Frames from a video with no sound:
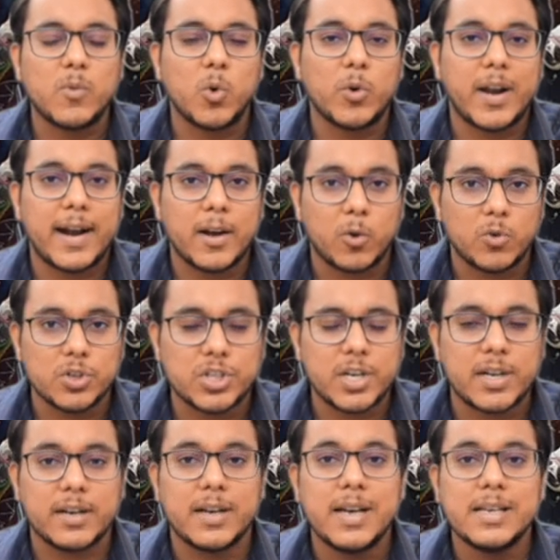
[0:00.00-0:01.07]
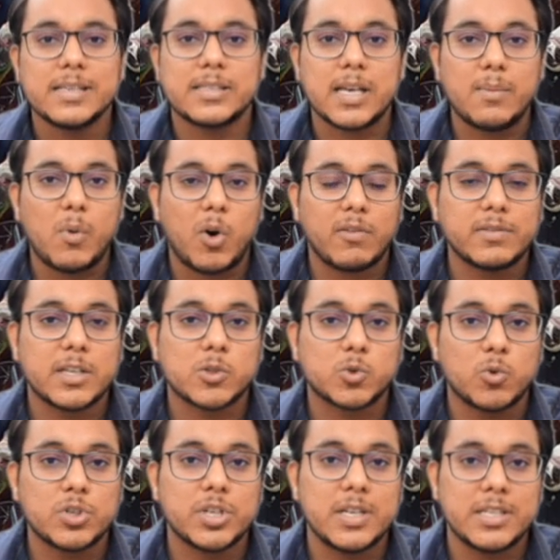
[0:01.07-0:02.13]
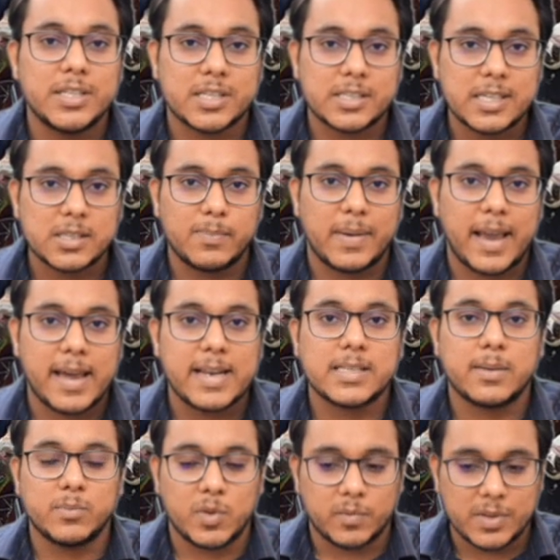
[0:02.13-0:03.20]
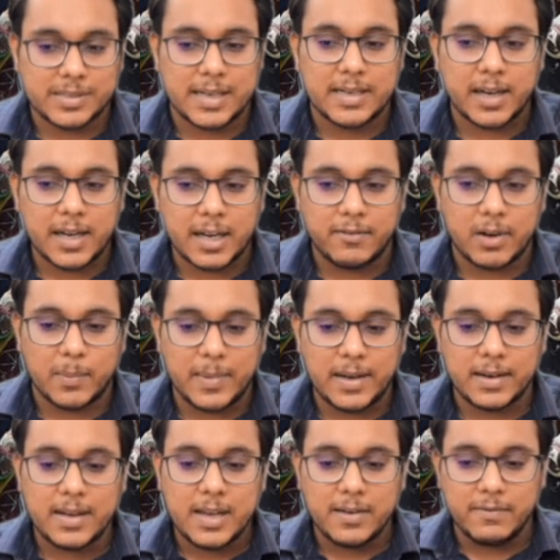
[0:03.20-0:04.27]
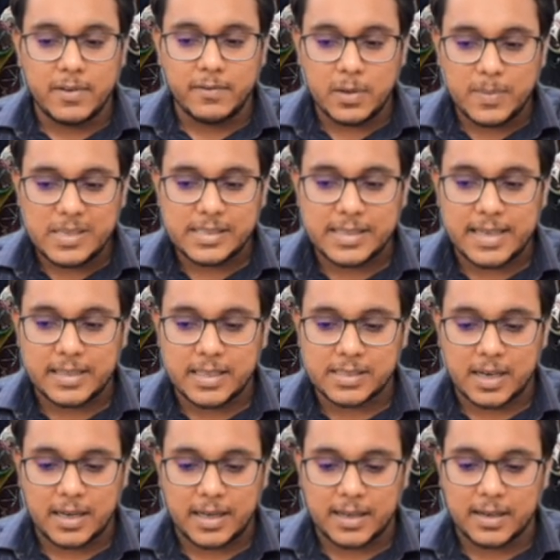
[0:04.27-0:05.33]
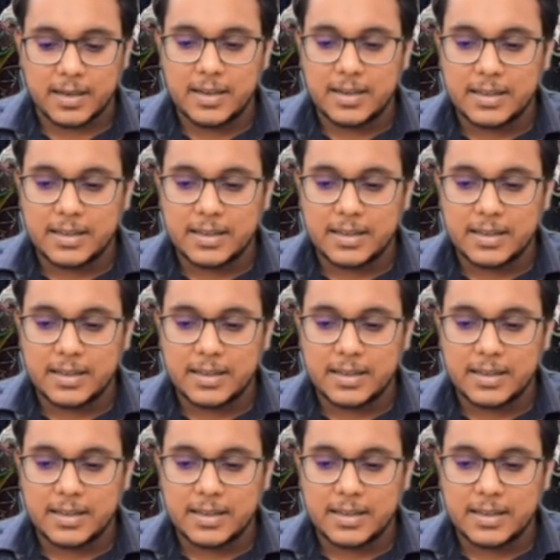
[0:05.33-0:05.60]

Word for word: Court had questioned some of the social justice mechanisms of the central government. We will be seeing this article.